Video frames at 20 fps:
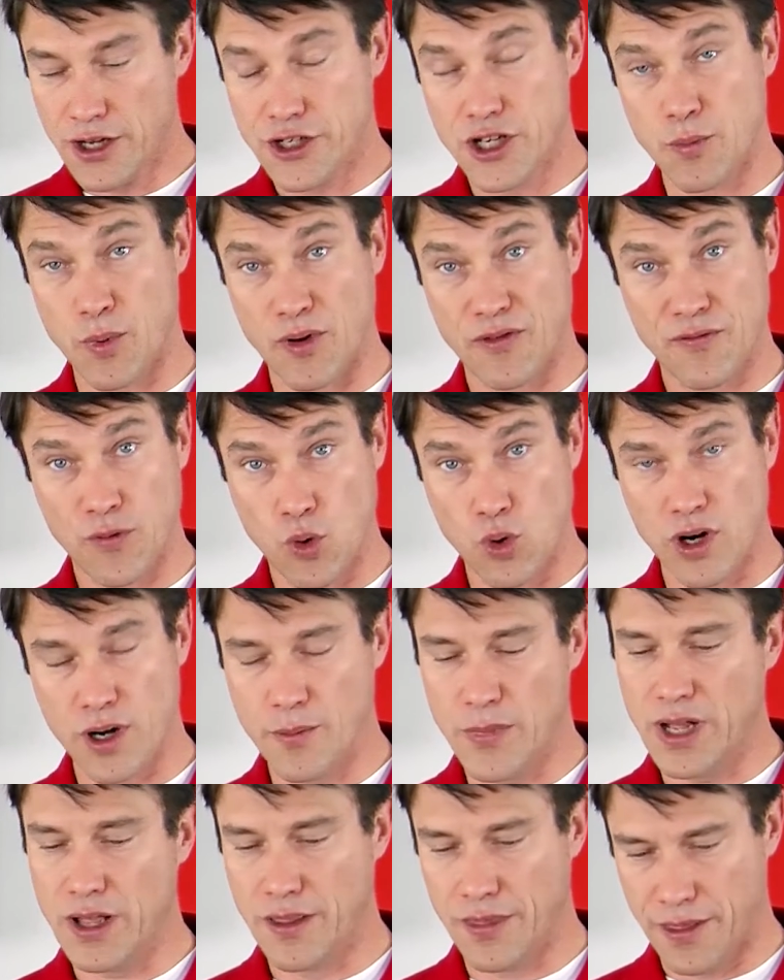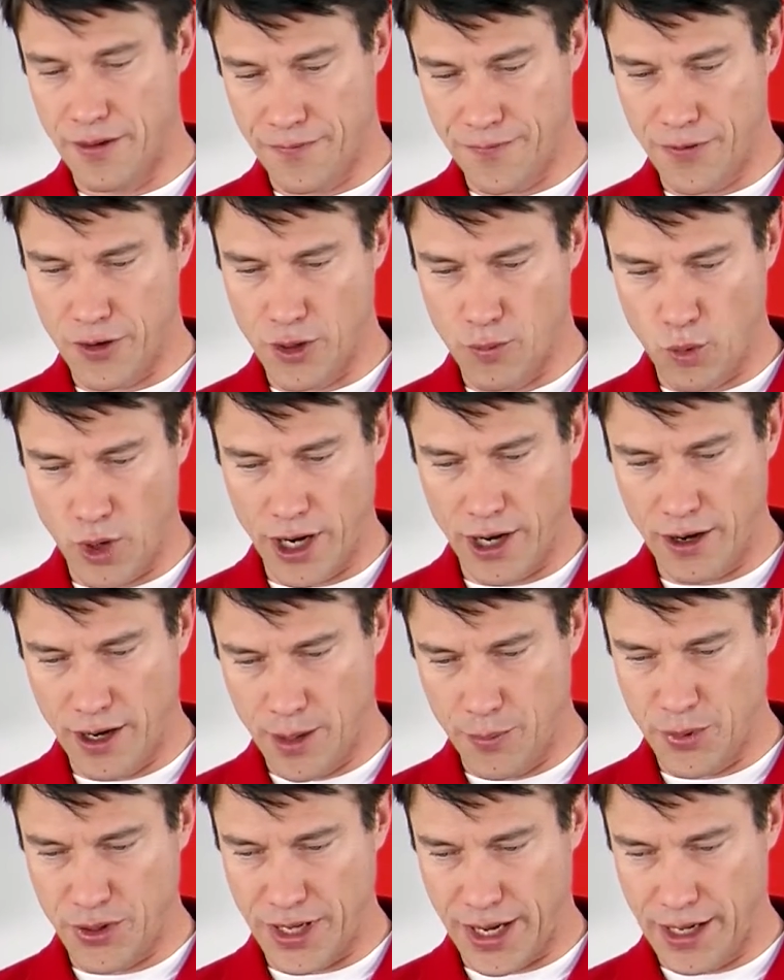To perform the firmware
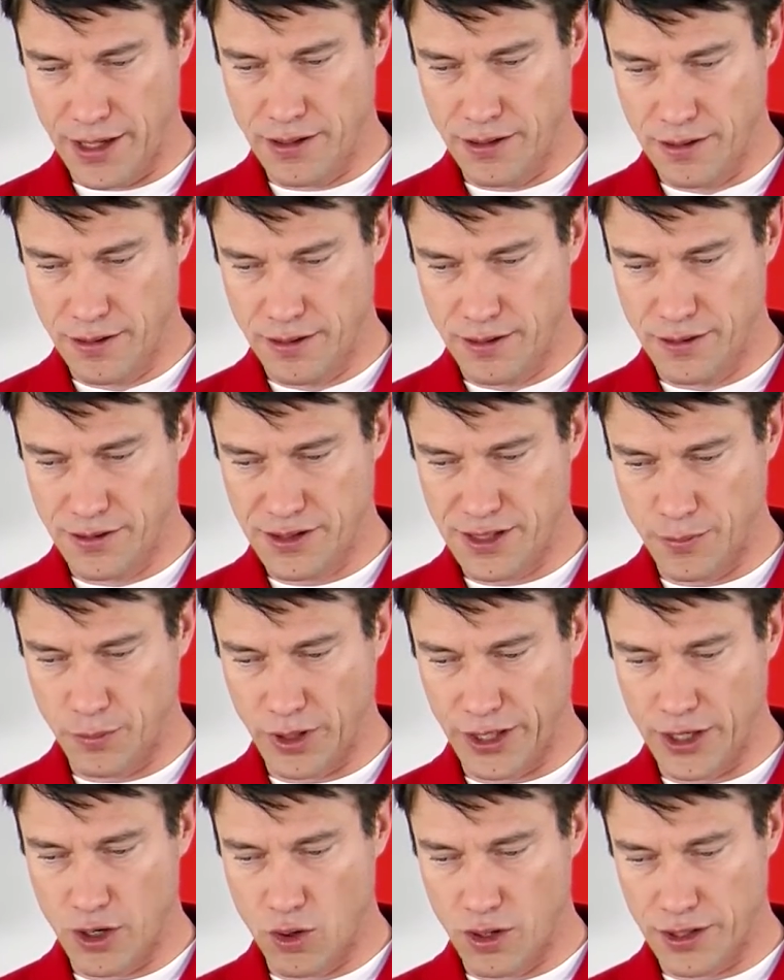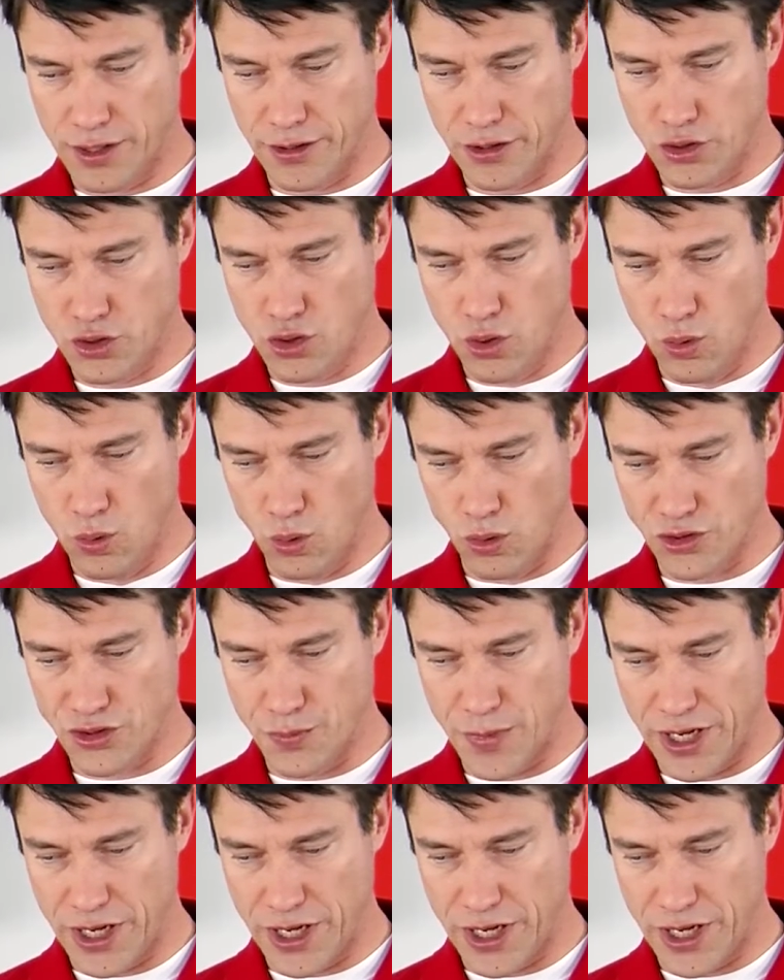update, simply go into the Tools